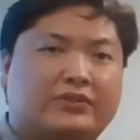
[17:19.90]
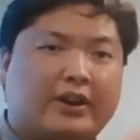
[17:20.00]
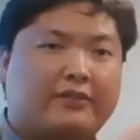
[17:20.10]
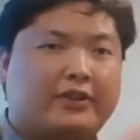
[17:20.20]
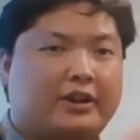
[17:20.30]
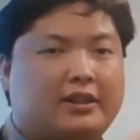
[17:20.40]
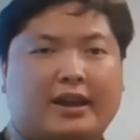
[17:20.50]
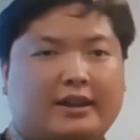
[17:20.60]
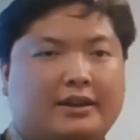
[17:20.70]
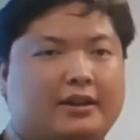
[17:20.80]
It is very, very
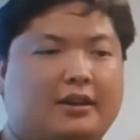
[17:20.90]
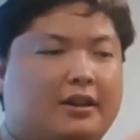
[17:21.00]
light.